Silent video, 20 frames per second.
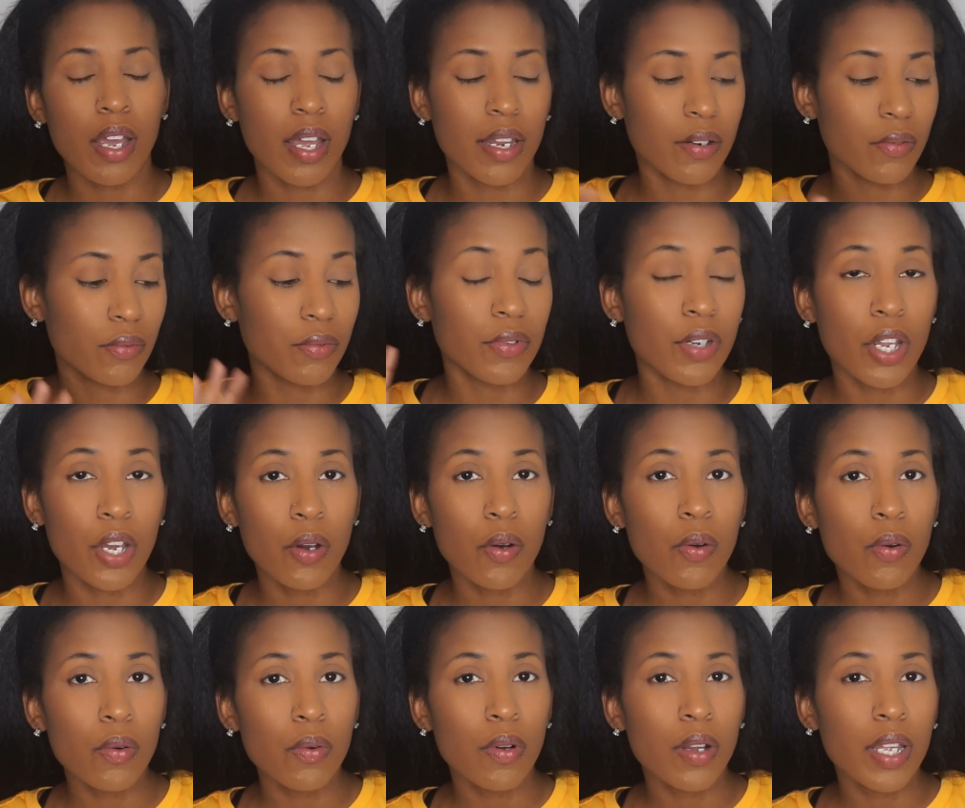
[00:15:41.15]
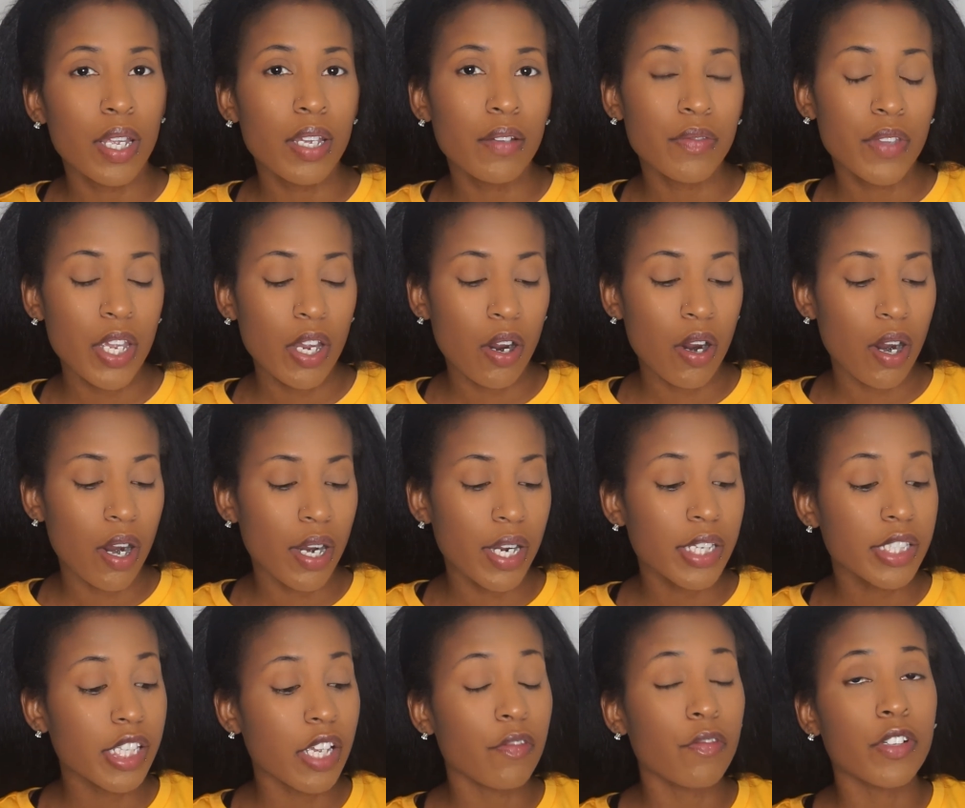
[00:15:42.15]
I don't know if they are,
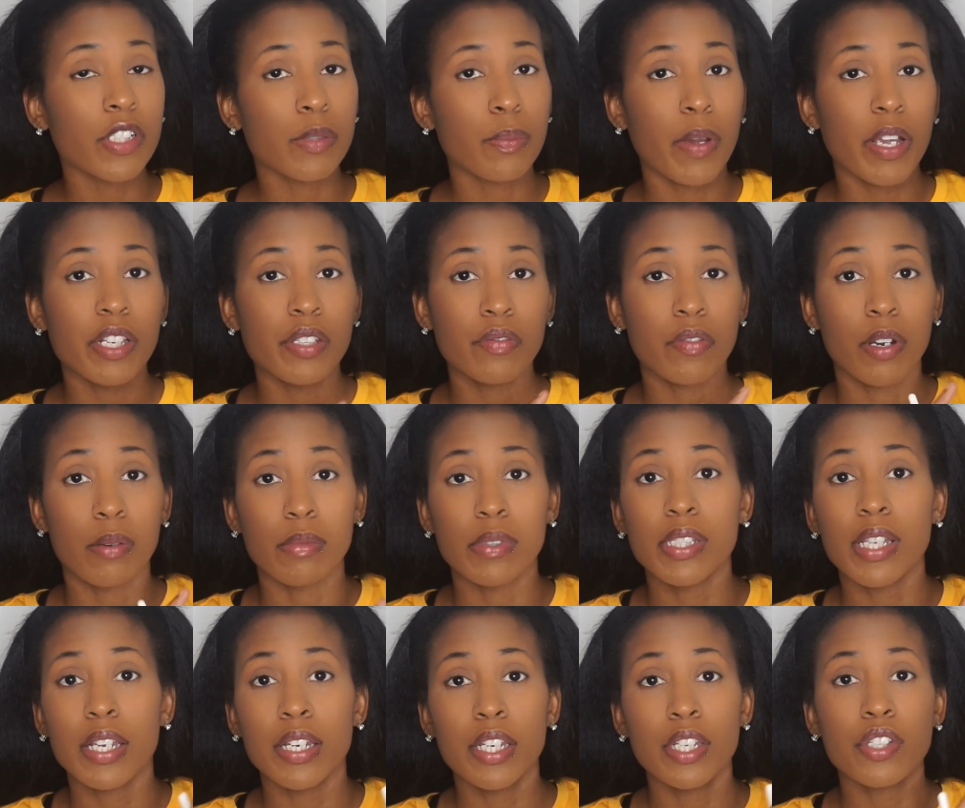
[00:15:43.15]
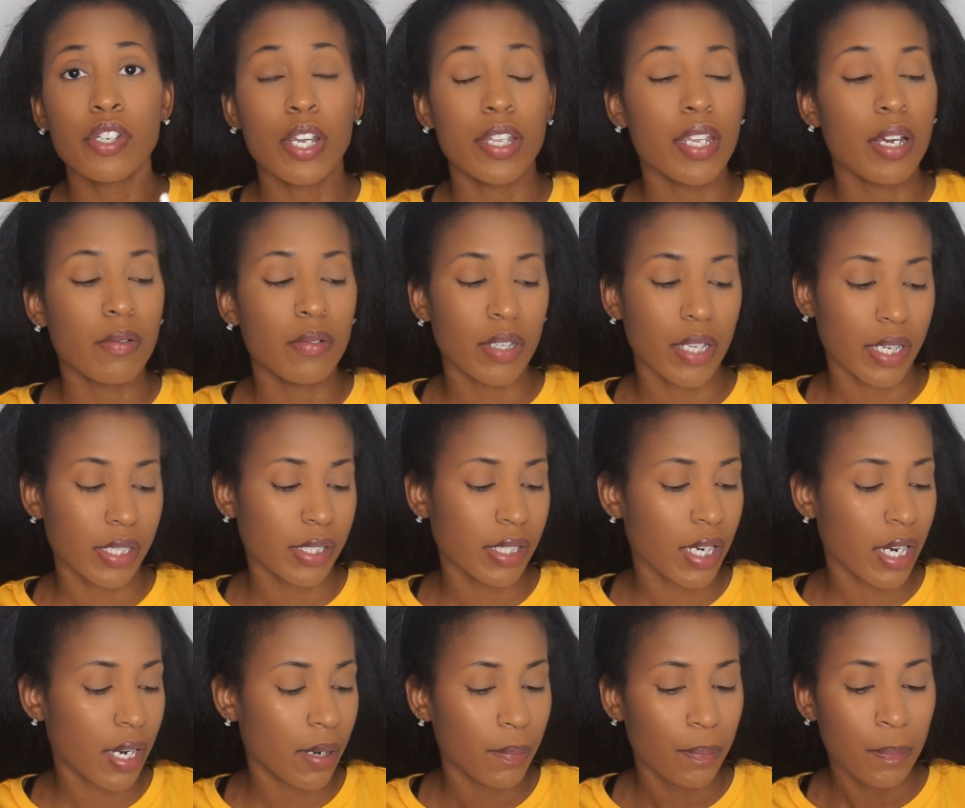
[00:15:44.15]
except for spiced rum, because I did try that one last
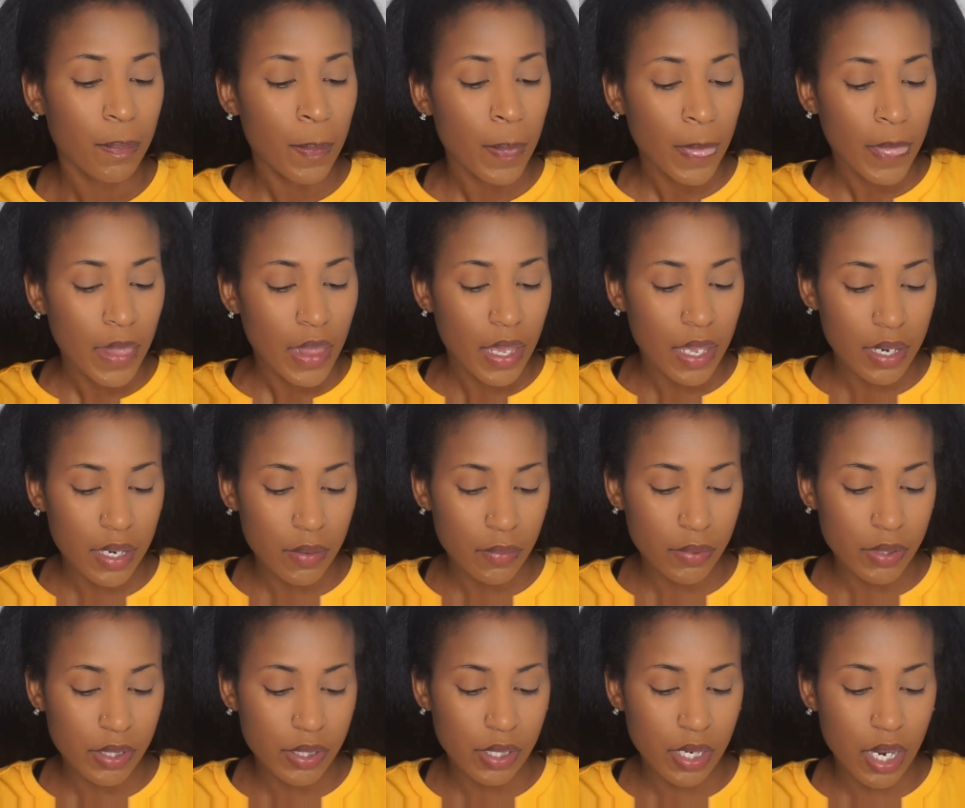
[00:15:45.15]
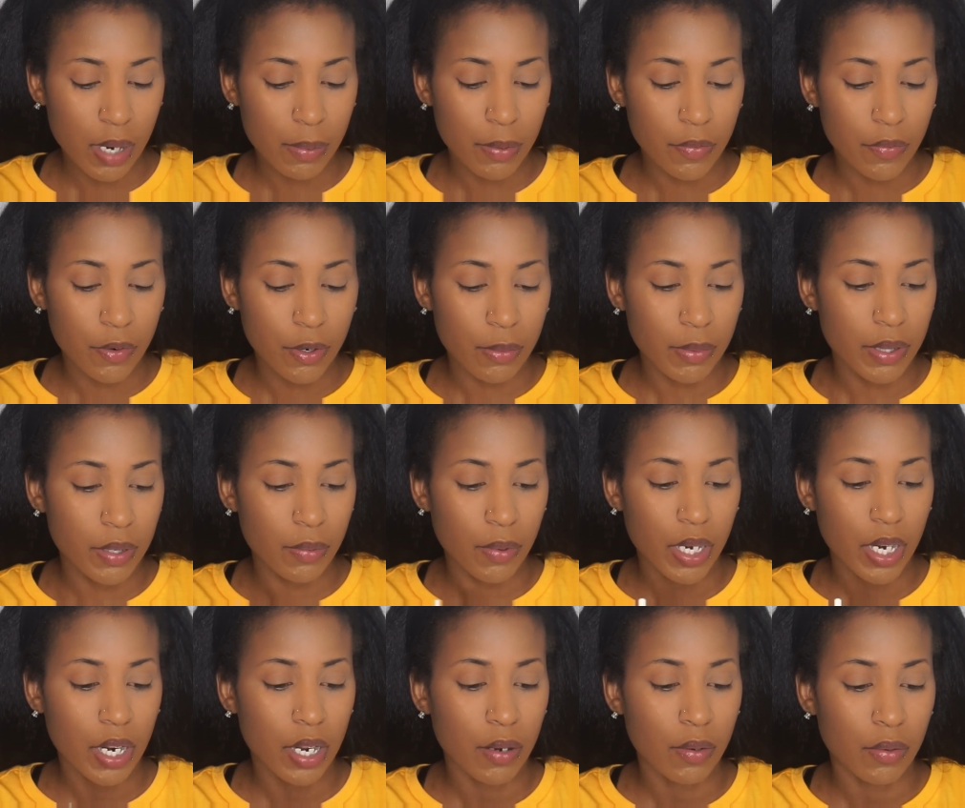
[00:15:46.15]
night and it was not performing the
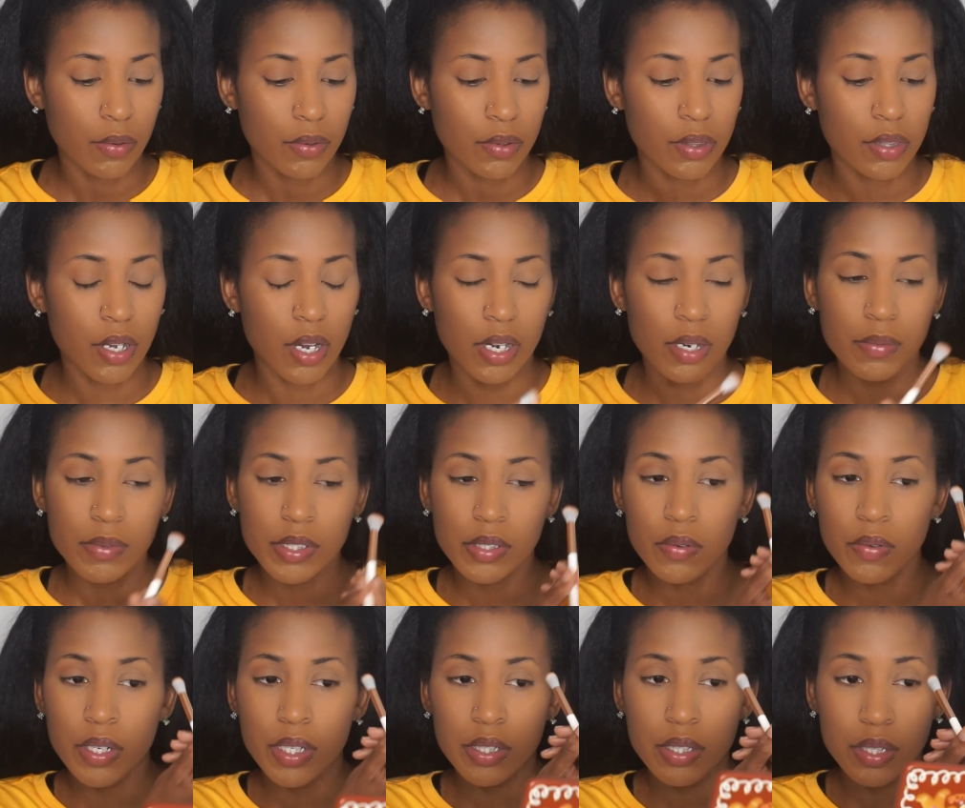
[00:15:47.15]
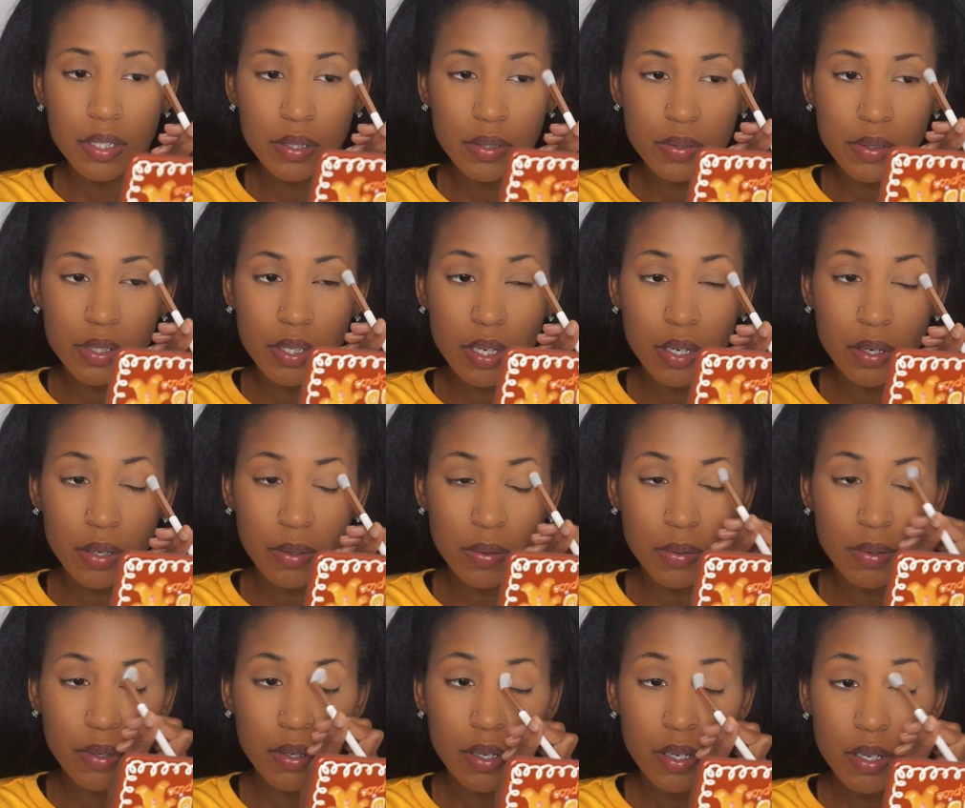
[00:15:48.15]
way I thought it was going to.
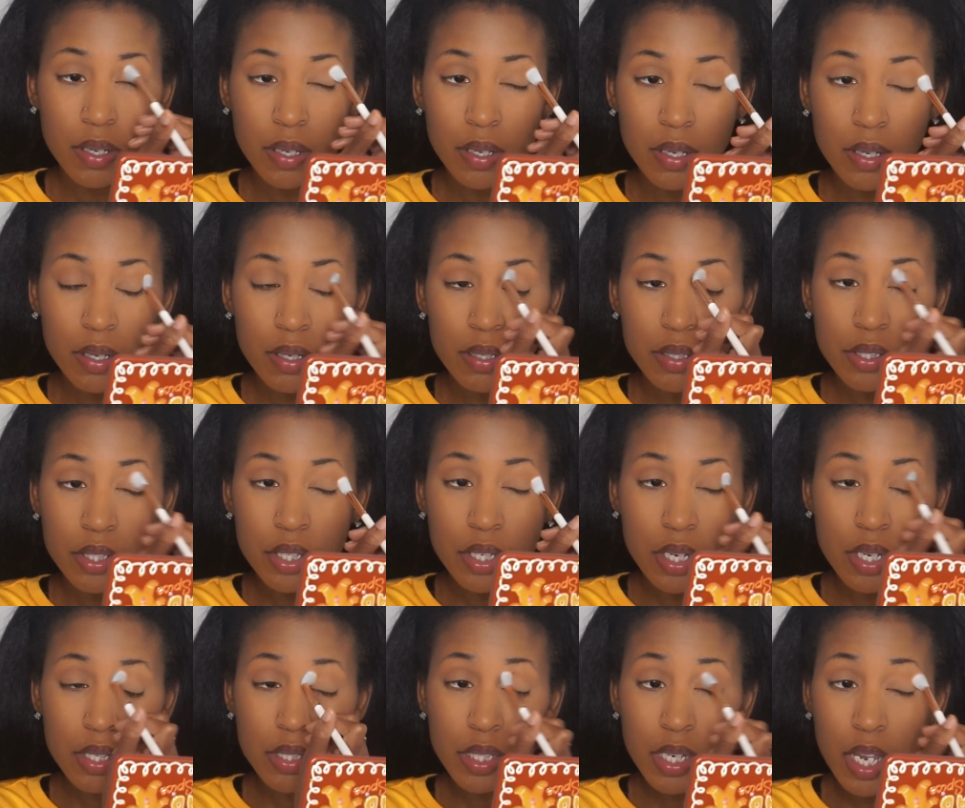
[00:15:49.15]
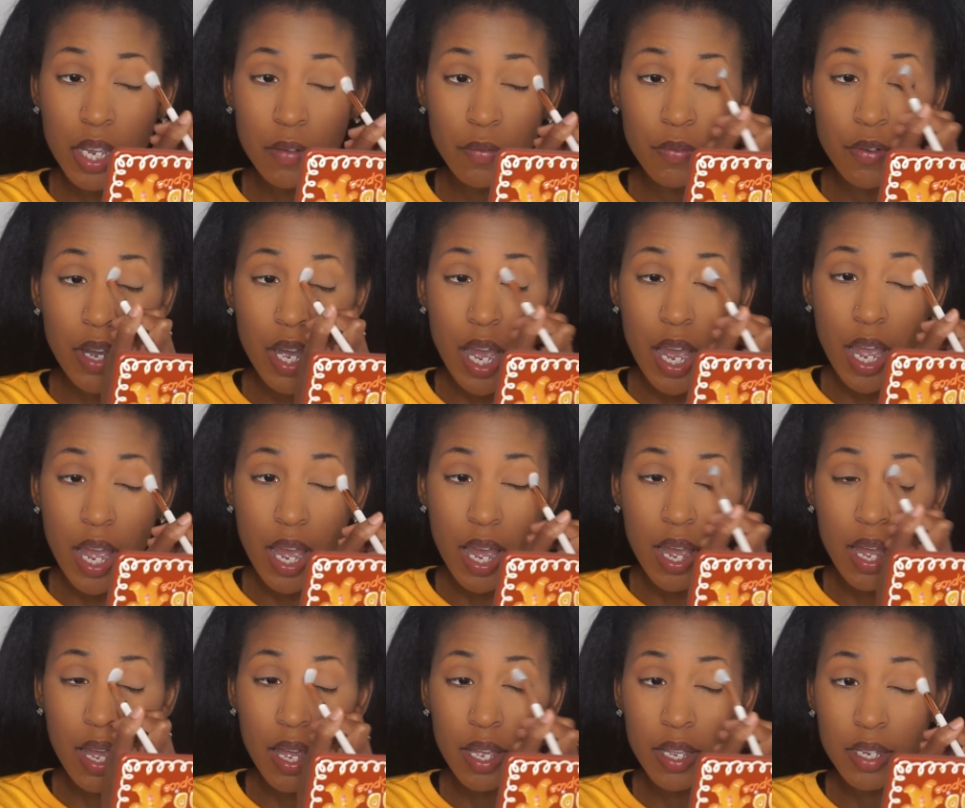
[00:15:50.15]
So just
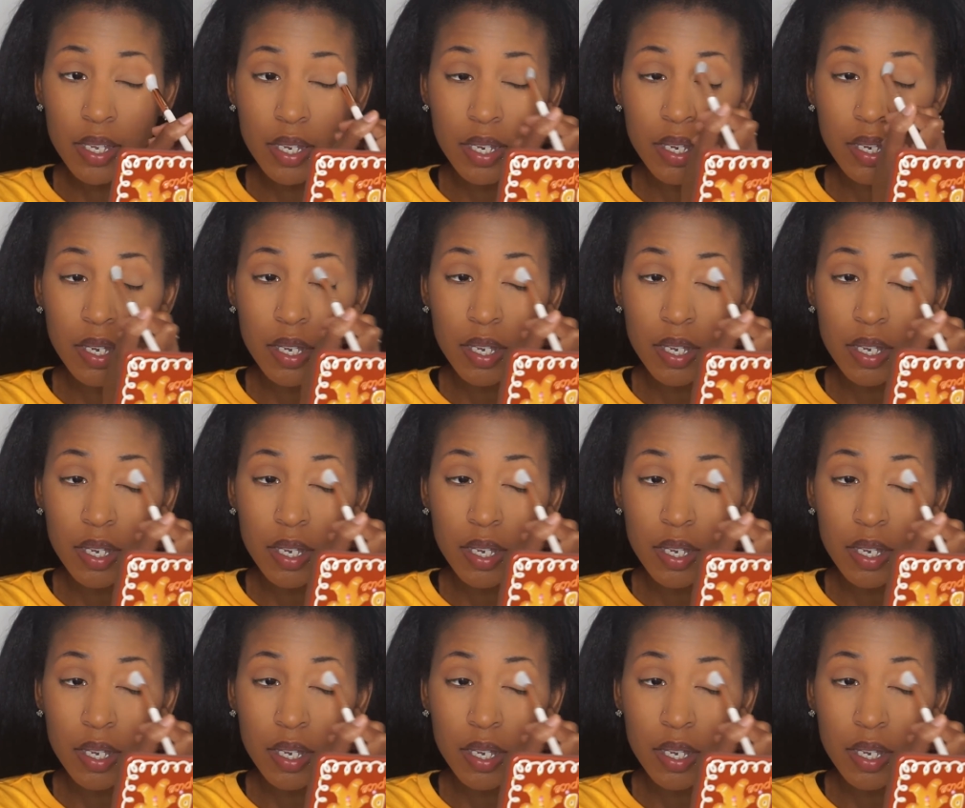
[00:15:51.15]
FYI,